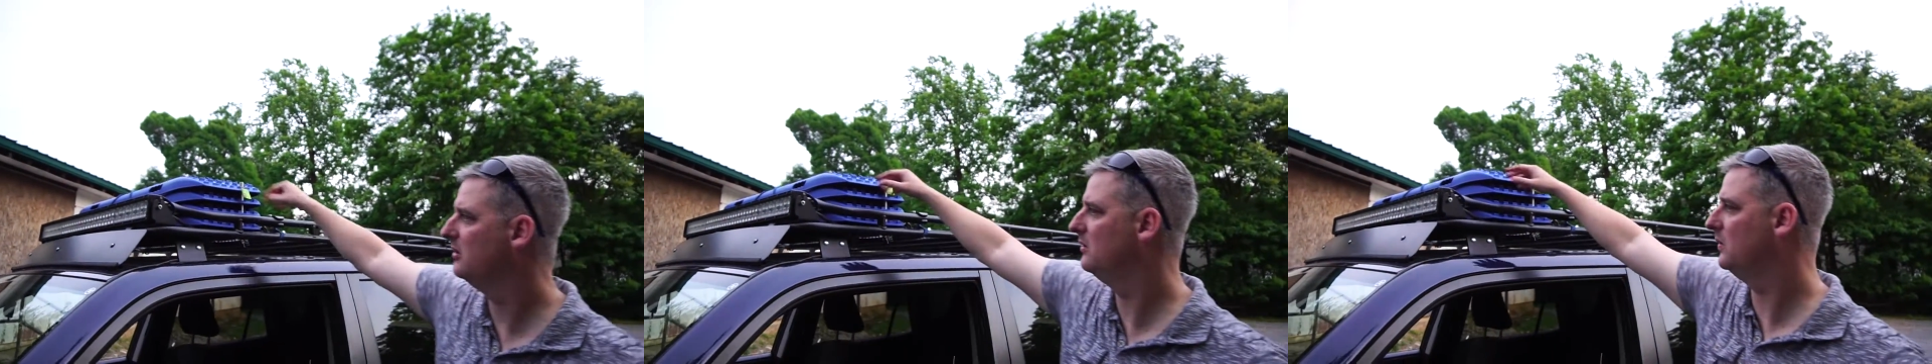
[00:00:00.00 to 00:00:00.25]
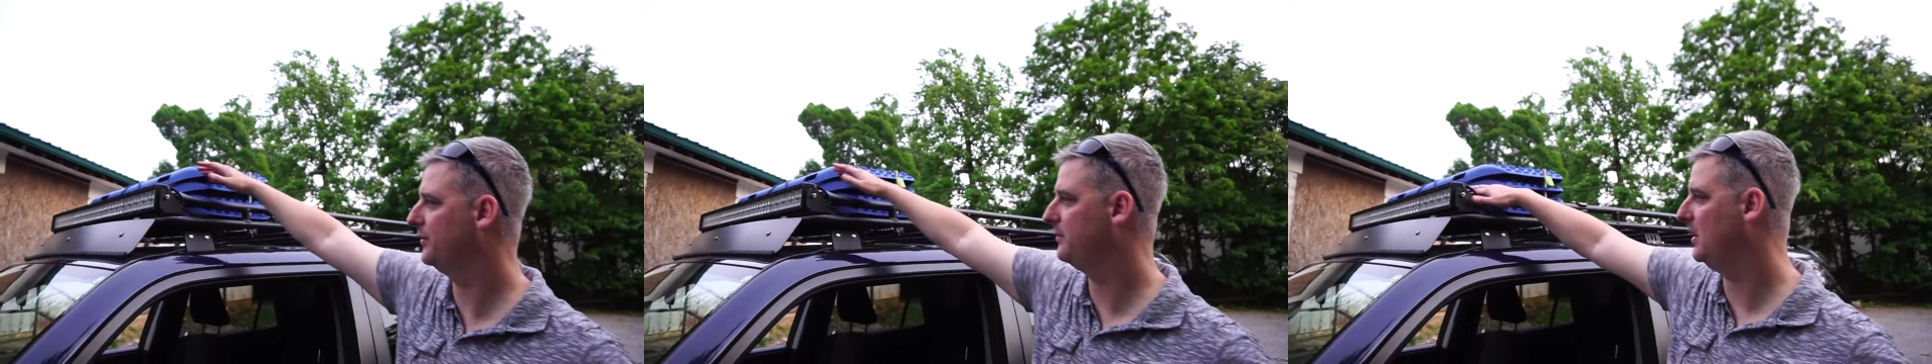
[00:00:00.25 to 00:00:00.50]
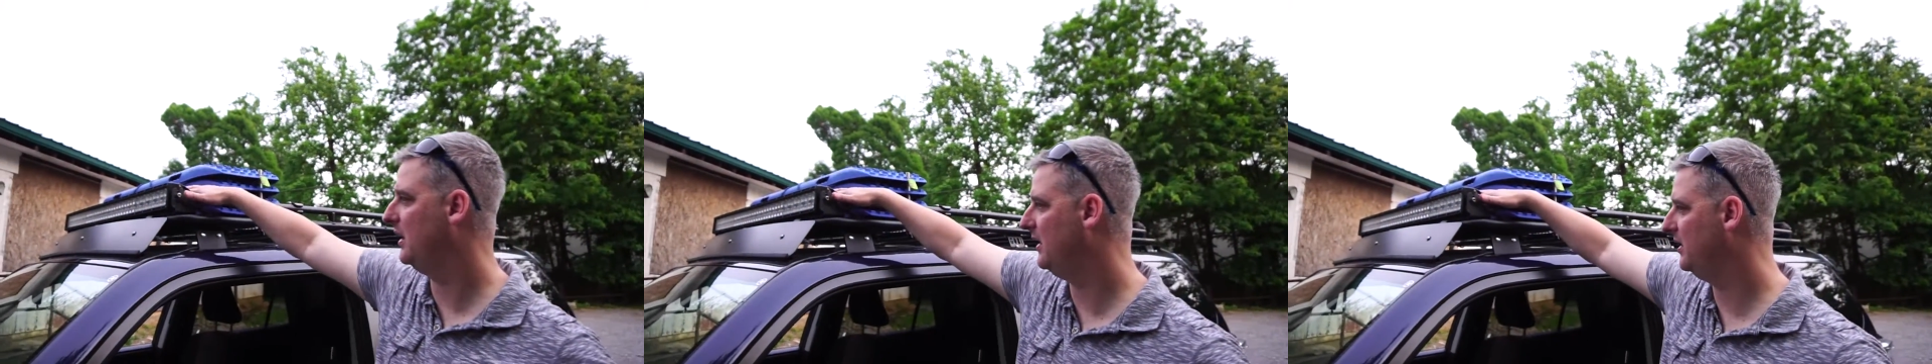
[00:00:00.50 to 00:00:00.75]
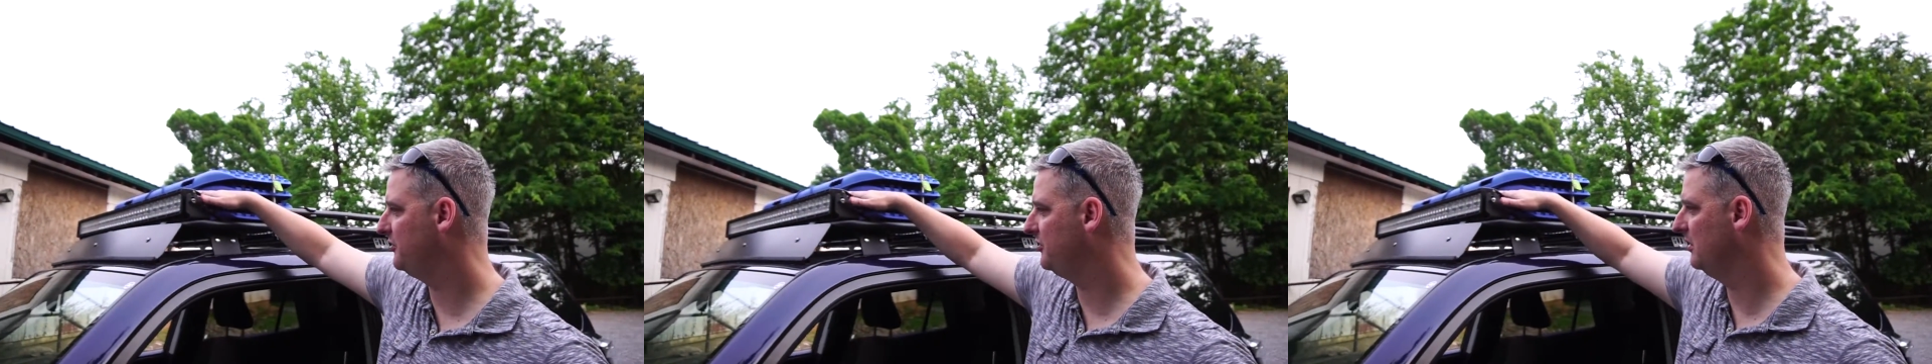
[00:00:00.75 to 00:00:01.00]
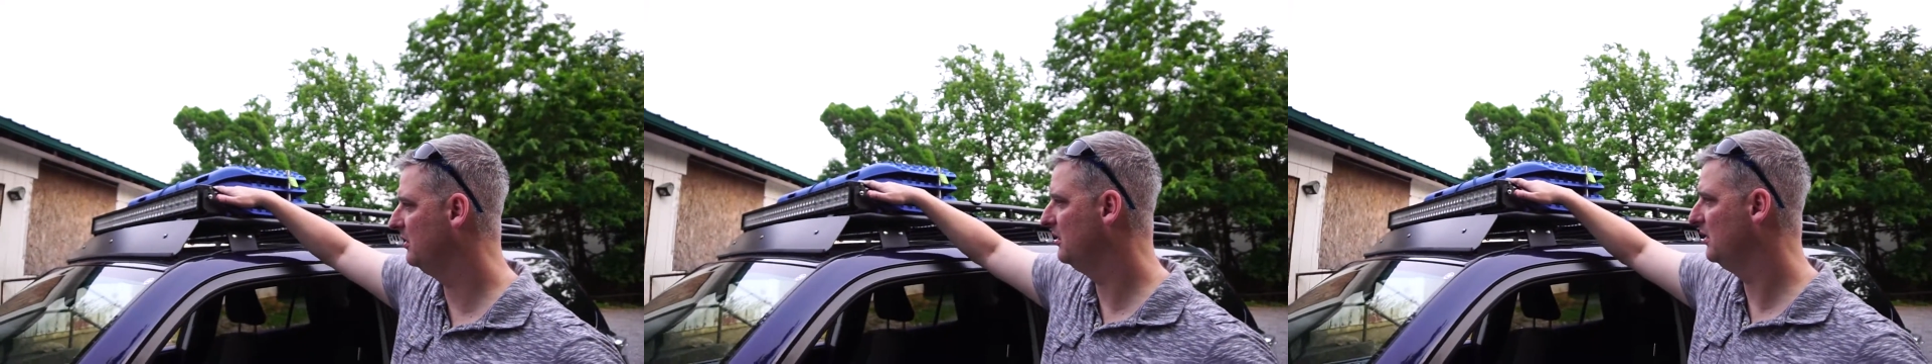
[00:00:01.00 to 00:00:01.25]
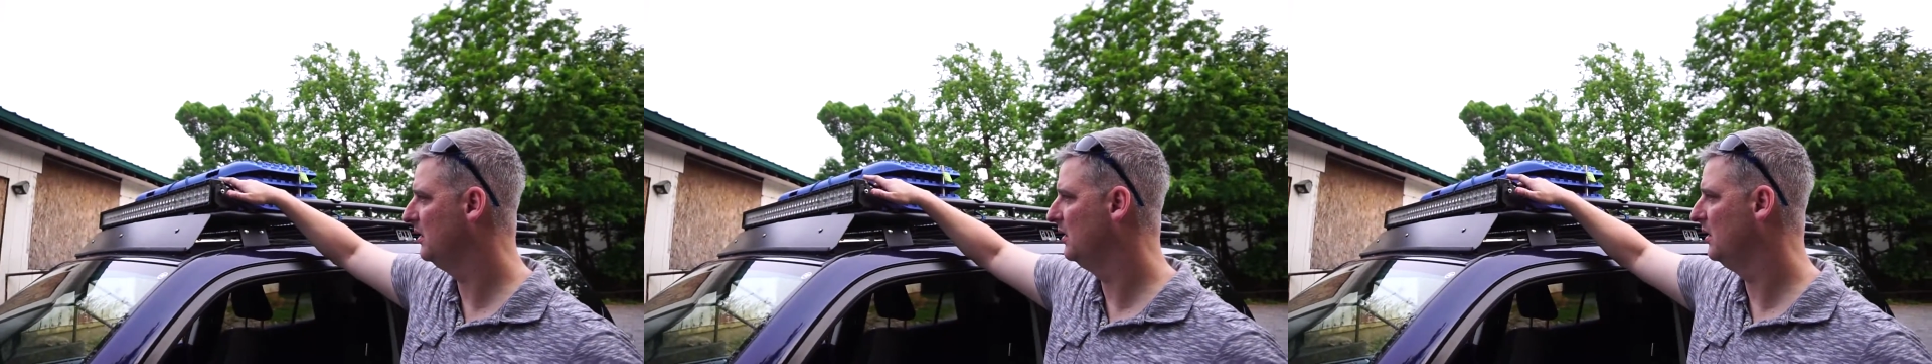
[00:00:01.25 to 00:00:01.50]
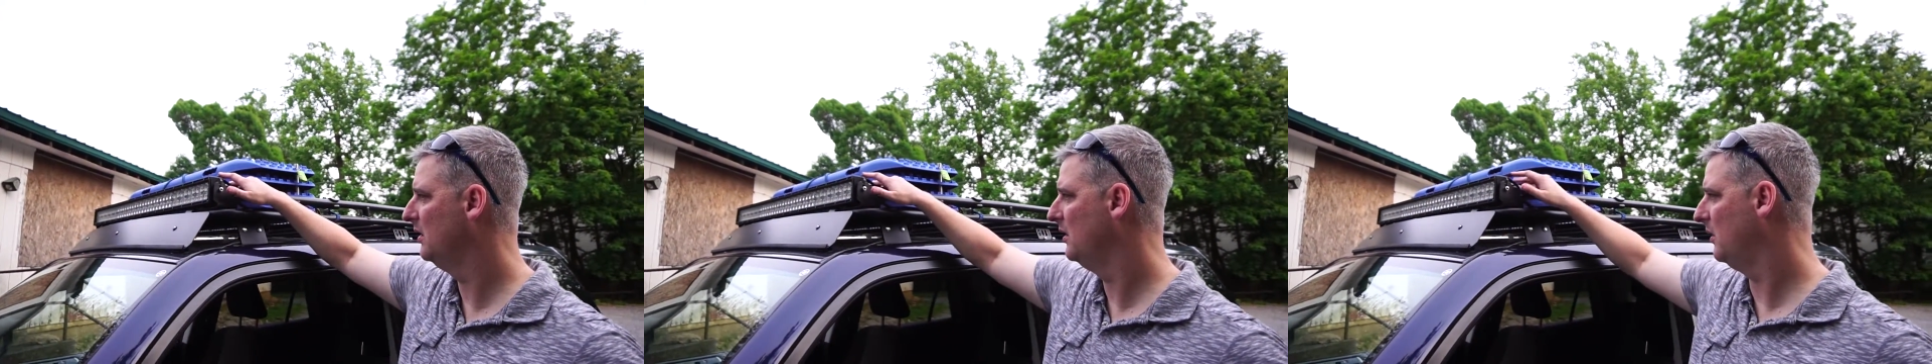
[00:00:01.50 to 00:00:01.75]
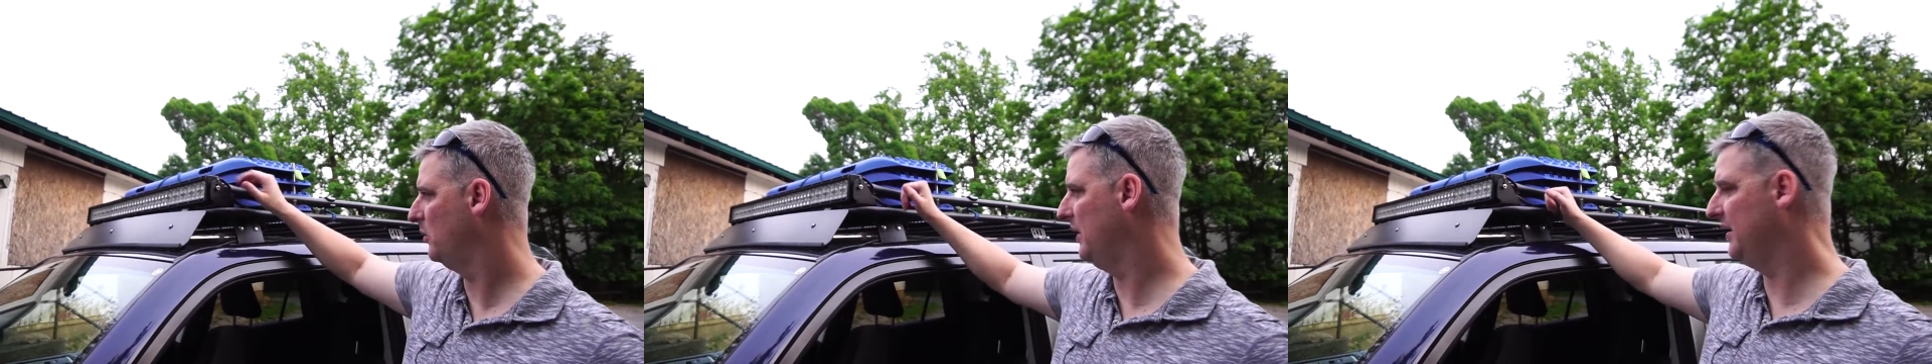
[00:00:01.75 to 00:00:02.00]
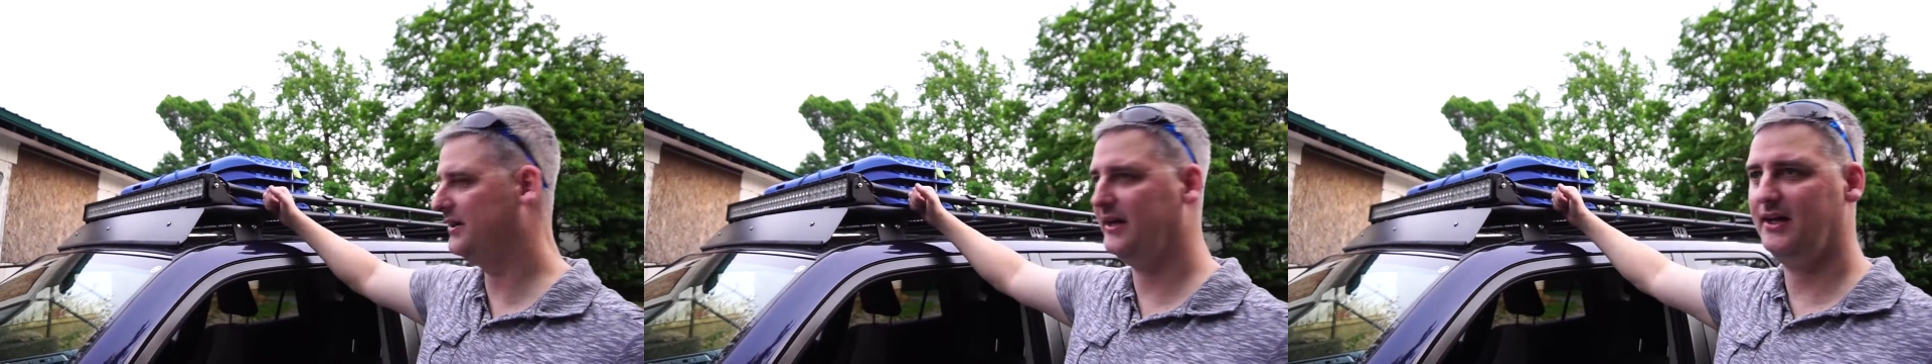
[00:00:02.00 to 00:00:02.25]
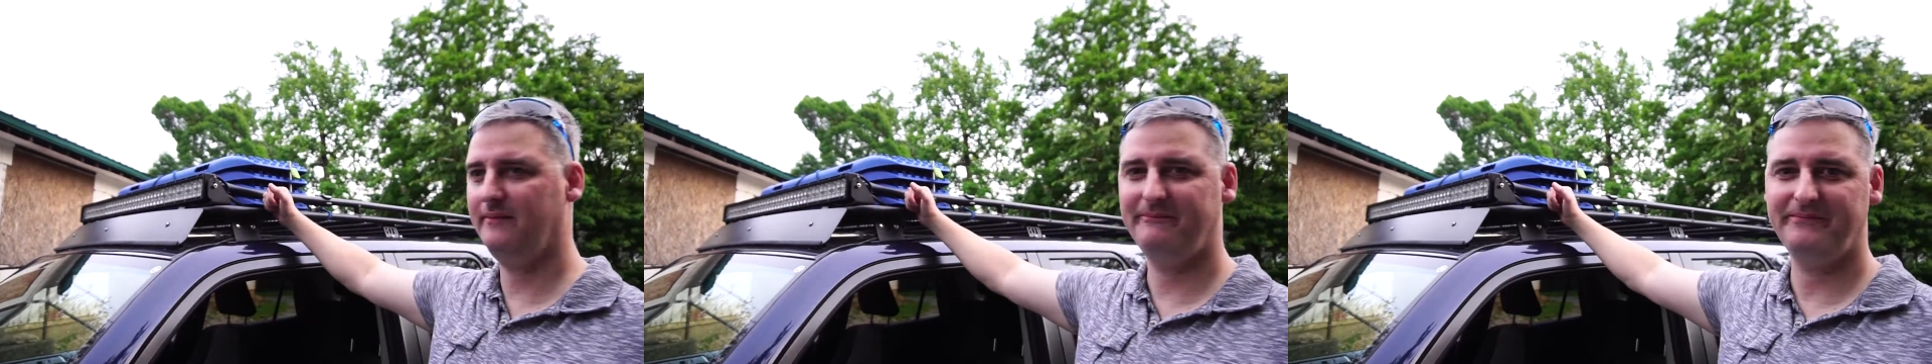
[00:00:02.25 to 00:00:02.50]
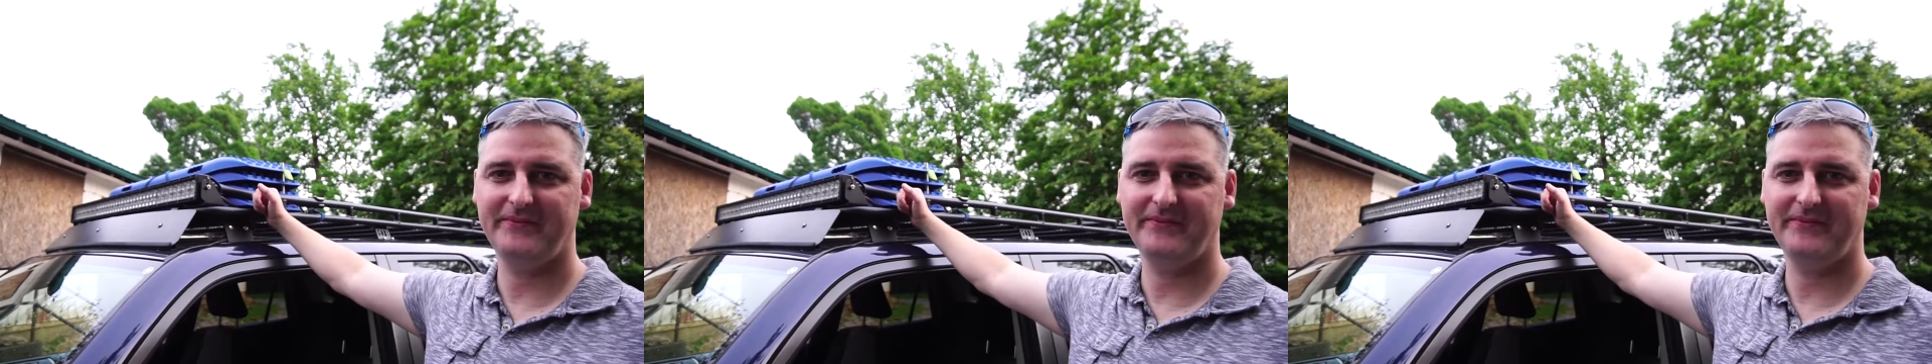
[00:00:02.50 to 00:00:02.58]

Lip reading: with rise, wind dam.